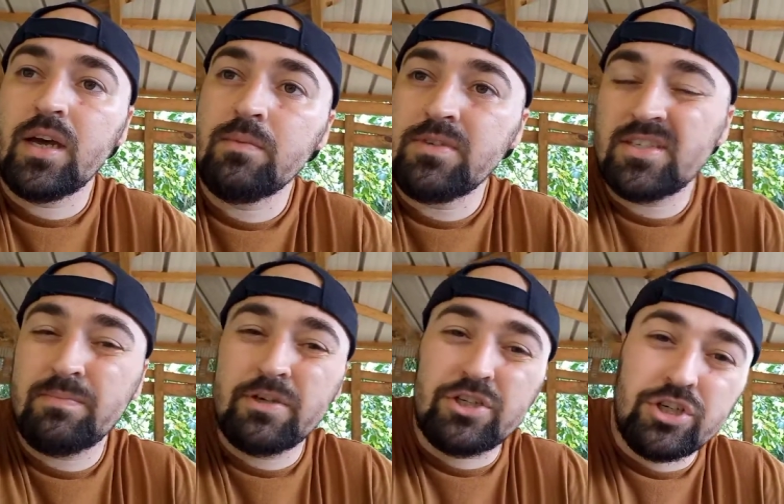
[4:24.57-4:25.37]
Just a
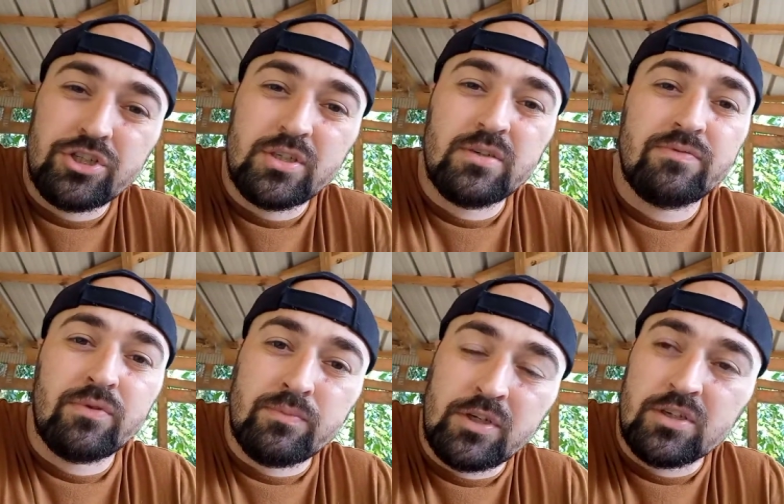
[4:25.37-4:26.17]
bit dirty
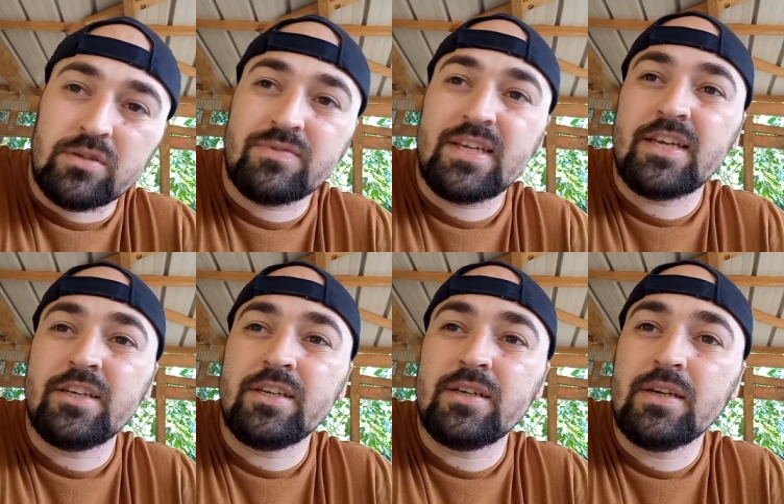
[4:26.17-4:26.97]
from the years of
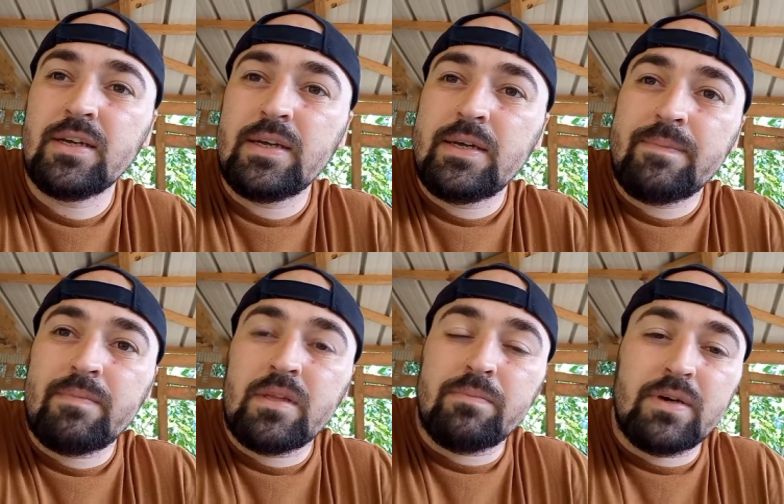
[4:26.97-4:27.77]
standing.
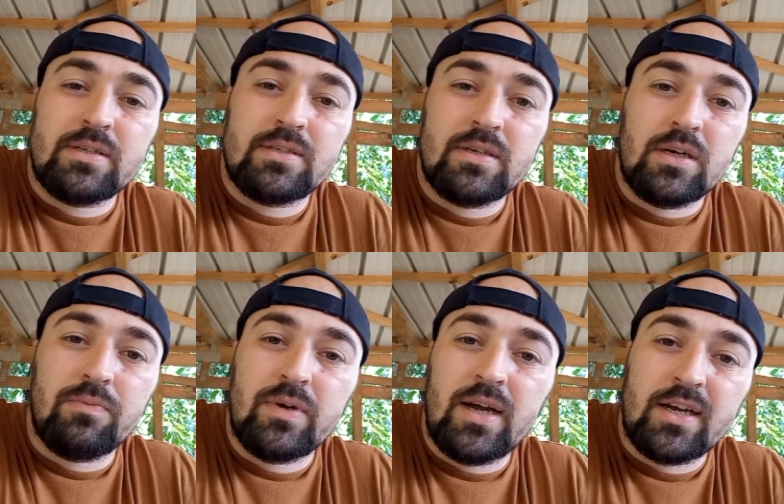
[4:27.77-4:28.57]
But
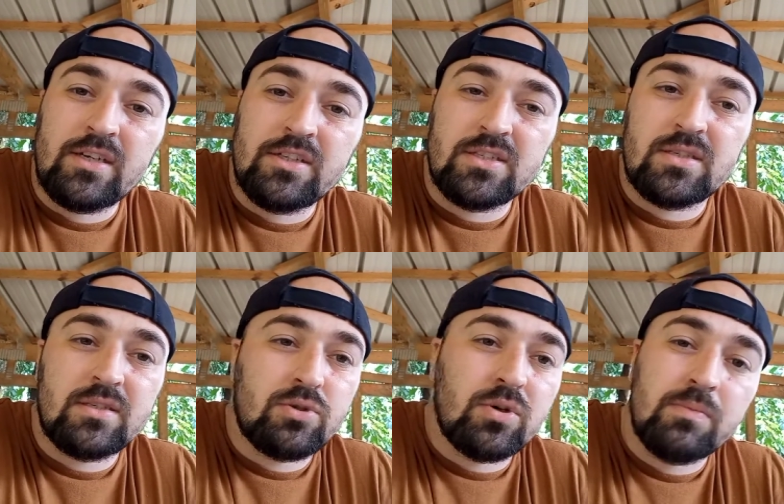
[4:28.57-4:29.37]
hopefully I can just
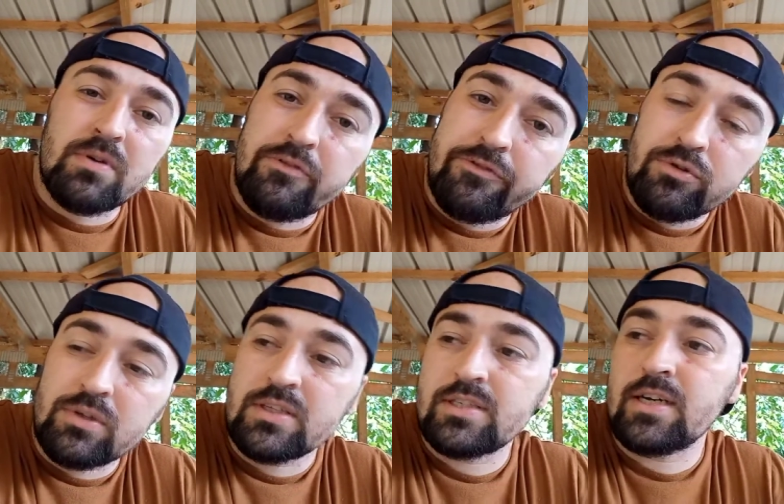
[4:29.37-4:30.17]
squirt a bit of fuel
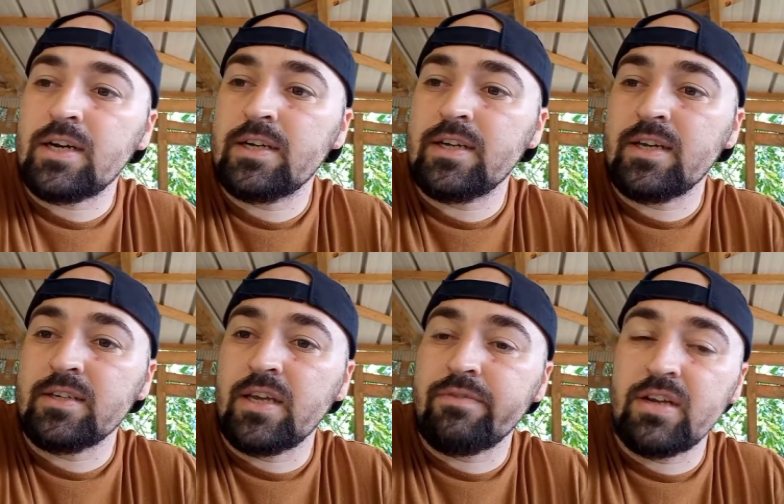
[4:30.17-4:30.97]
inside and
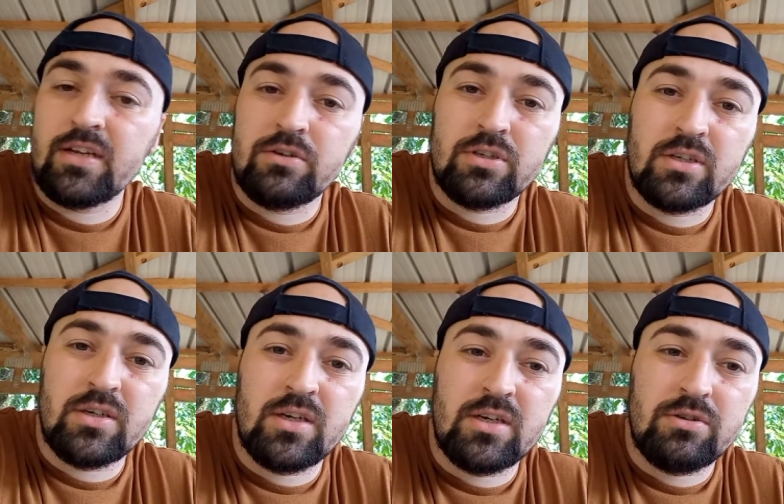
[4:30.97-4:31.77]
give it
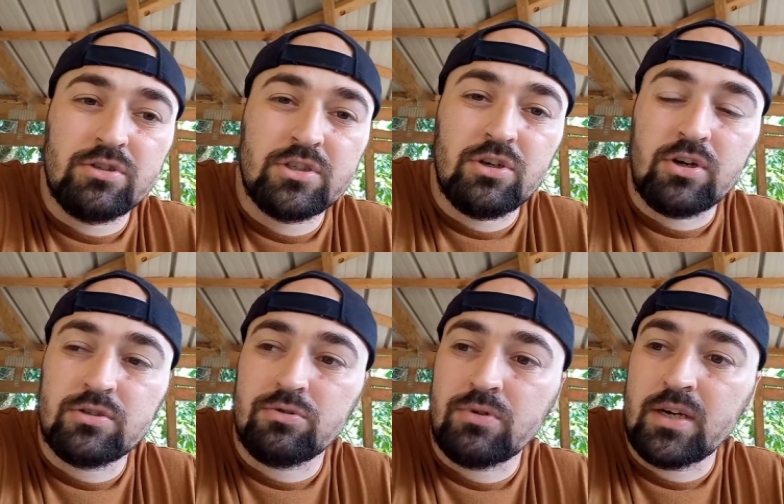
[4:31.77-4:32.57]
a good start
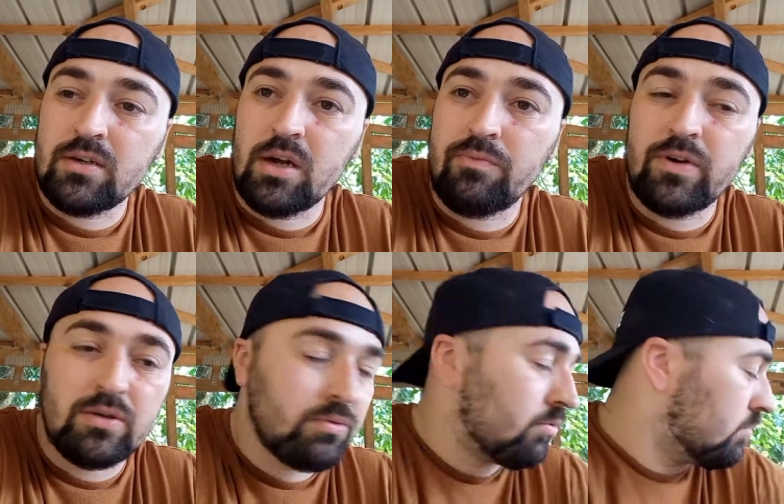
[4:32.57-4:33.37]
or run. Hopefully it
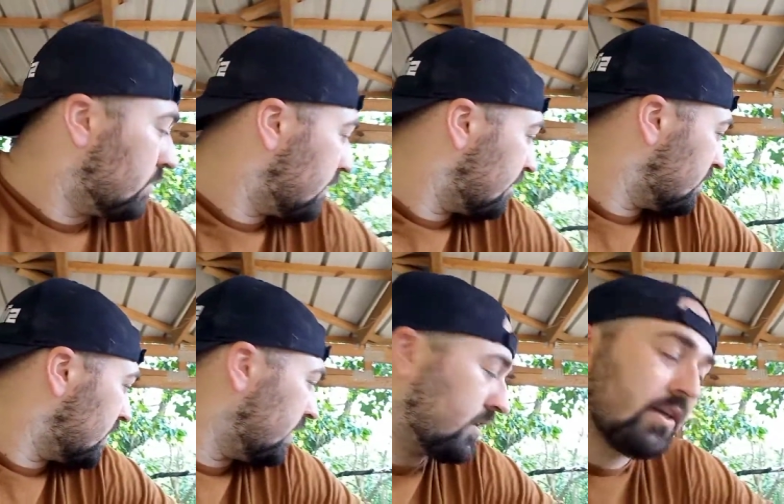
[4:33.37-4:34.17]
will
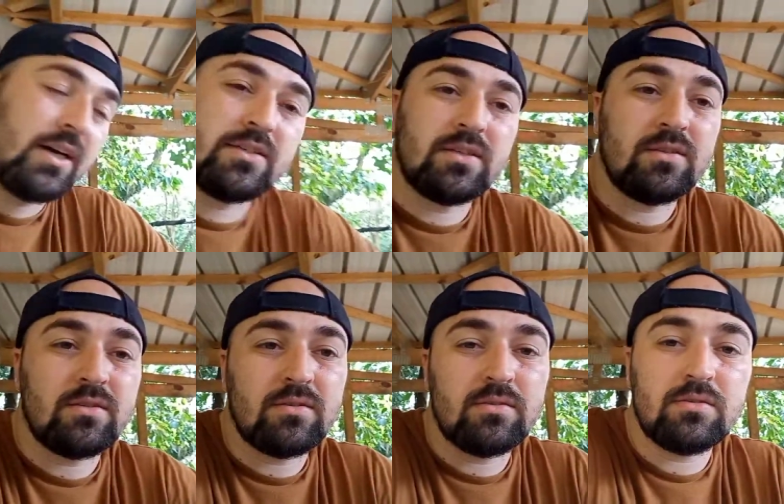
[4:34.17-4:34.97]
ignite and
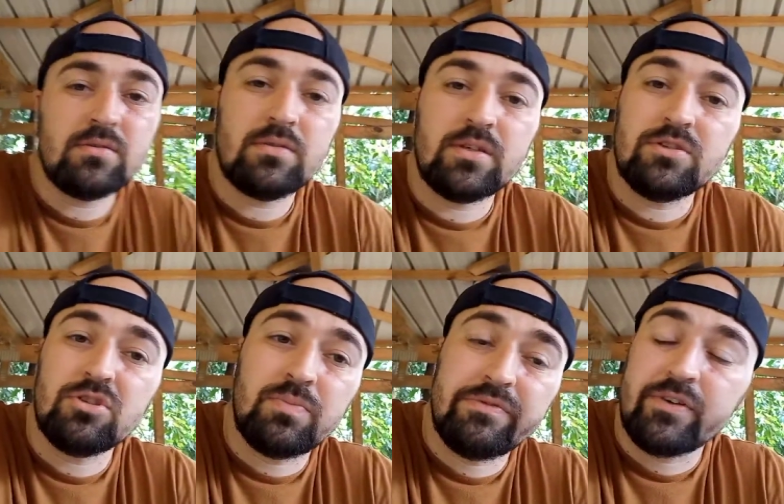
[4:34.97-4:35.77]
things should
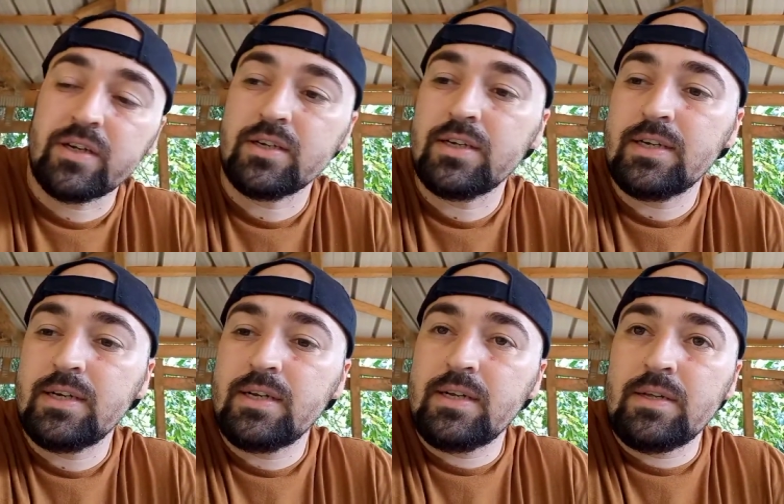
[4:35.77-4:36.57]
be fine.
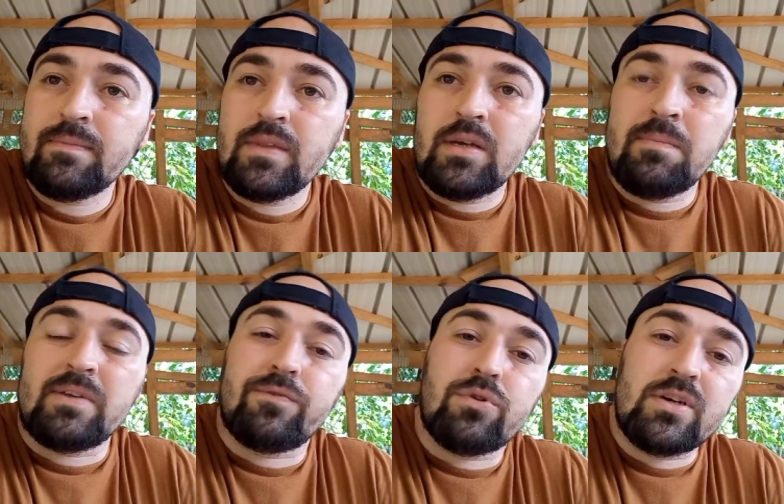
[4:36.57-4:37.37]
But
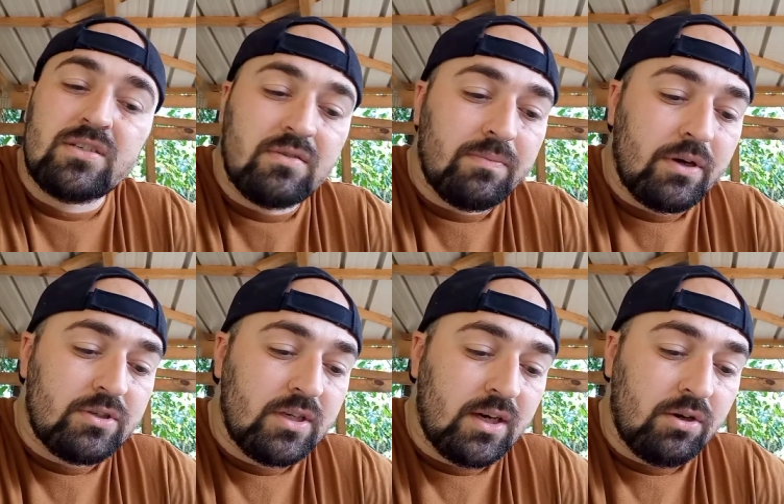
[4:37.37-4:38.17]
for the rest of the boat,
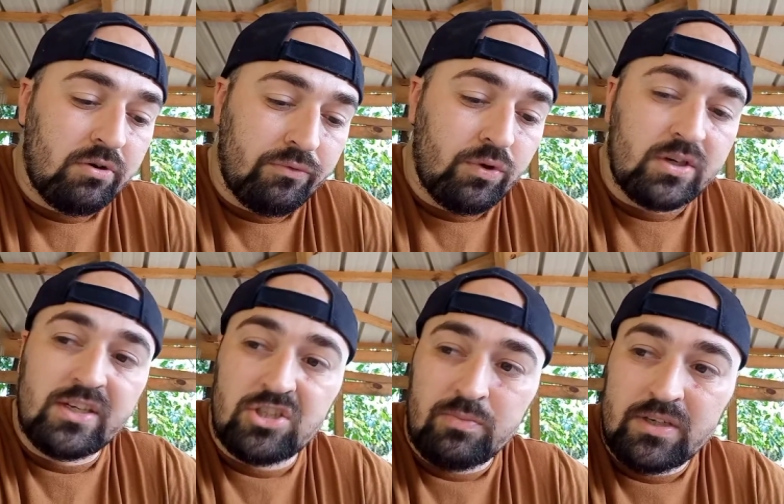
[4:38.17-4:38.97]
yeah, a lot of work needs
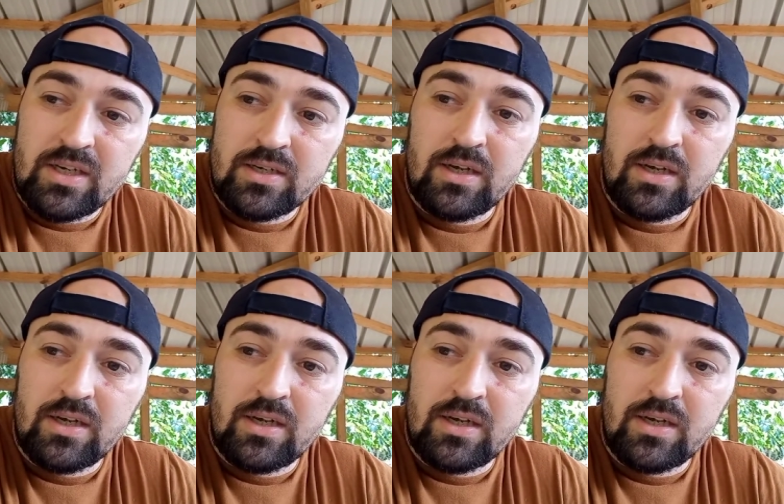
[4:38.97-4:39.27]
to be done.